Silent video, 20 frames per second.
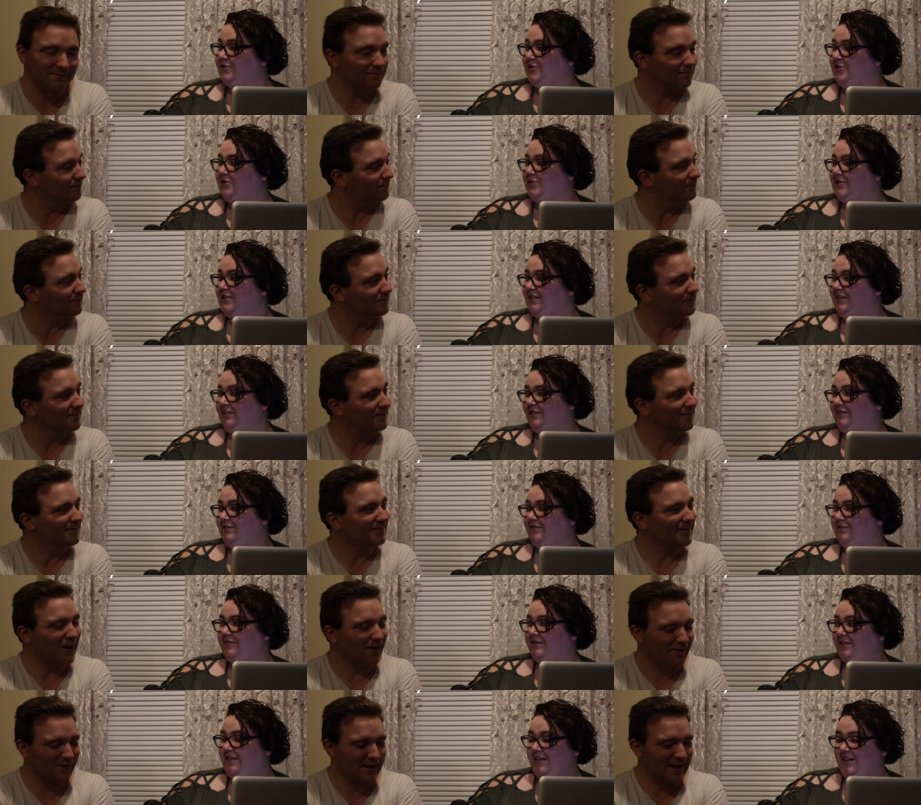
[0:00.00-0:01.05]
Speaker 1: using.
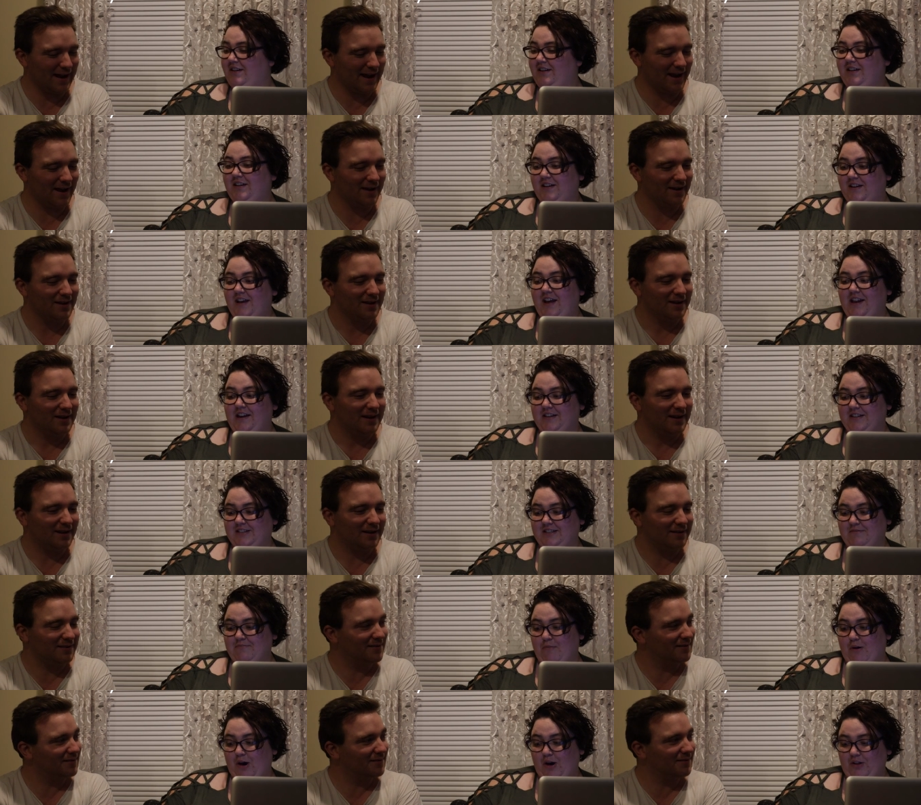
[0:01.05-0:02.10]
Speaker 2: Oh, yeah. And it's
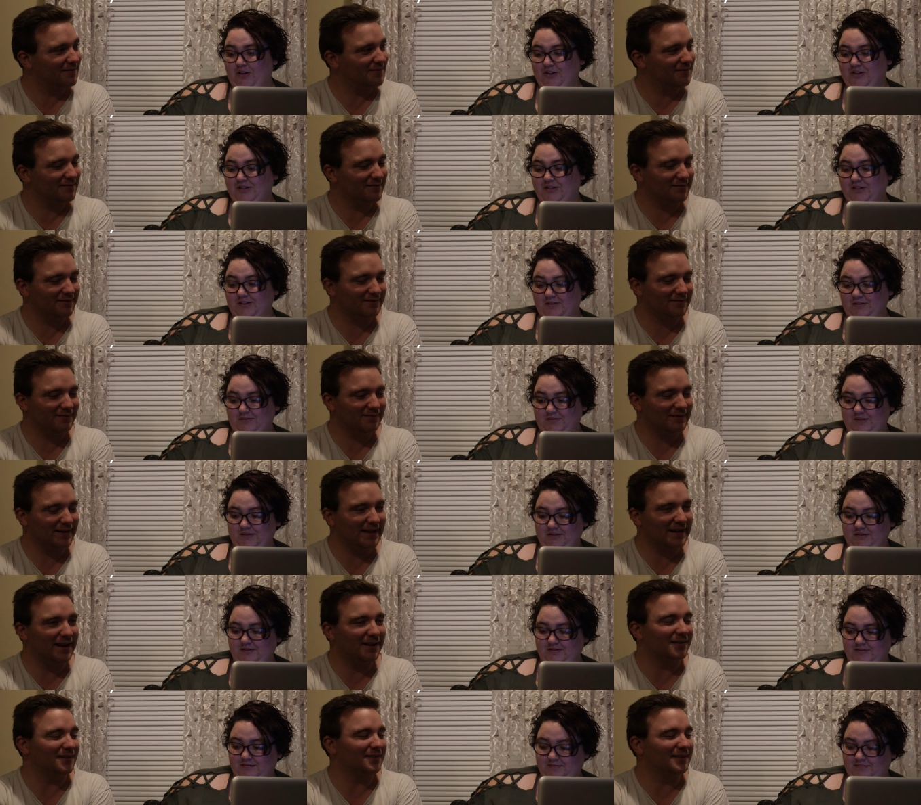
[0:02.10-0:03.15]
smaller, too. And it
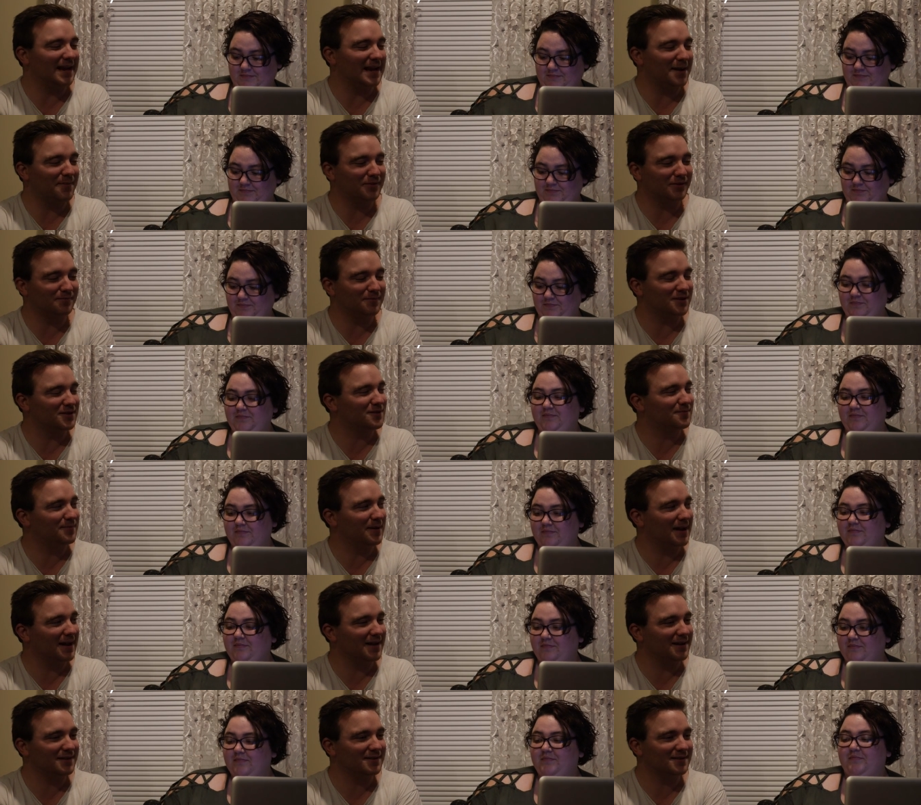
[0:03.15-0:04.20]
doesn't take up as much
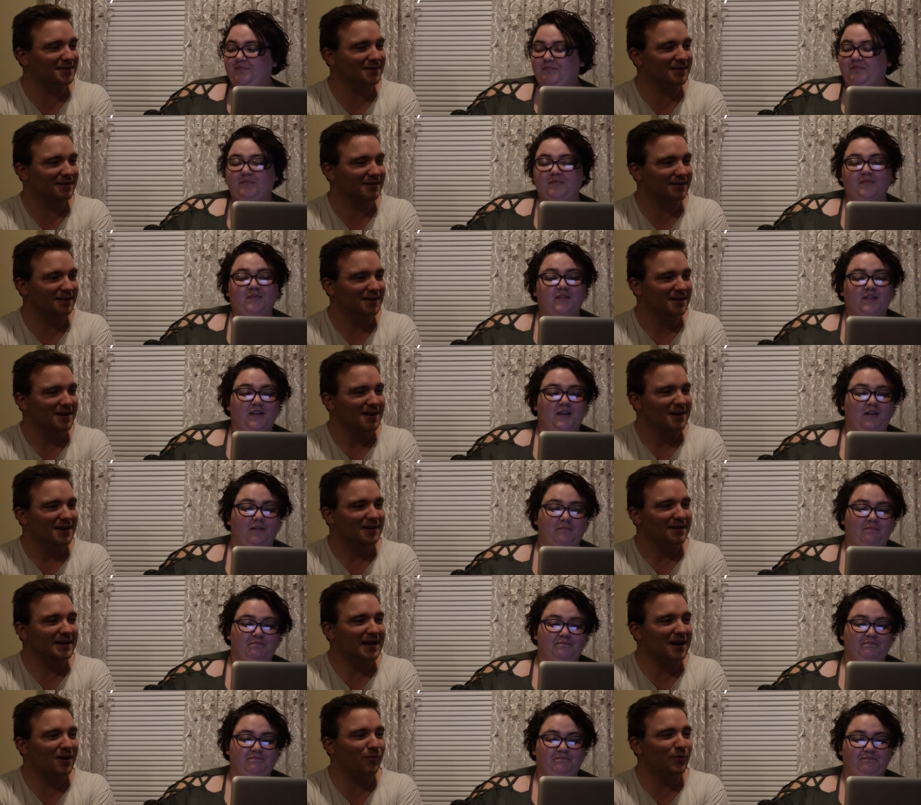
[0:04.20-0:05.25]
space. Yeah.
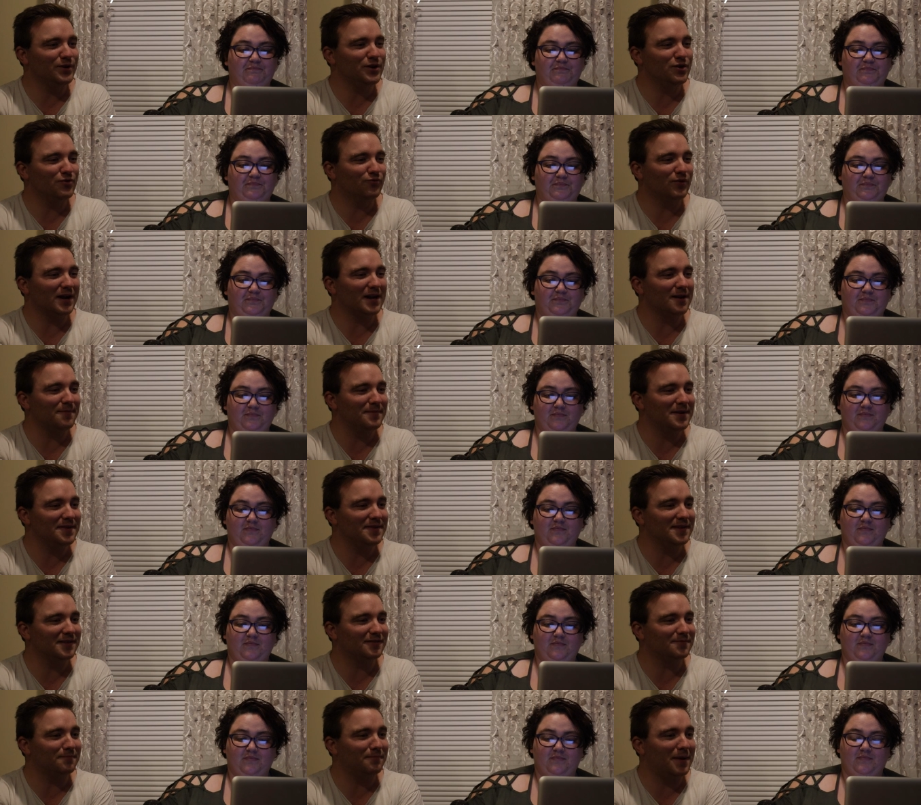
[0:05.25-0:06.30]
Now, would you recommend
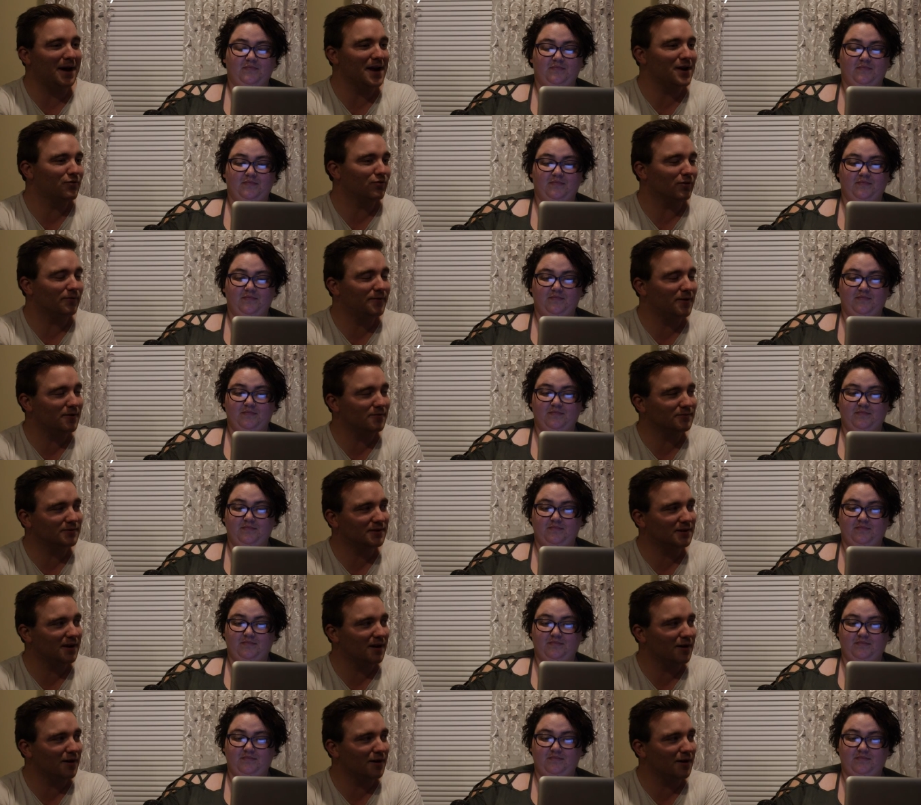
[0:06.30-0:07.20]
this microphone to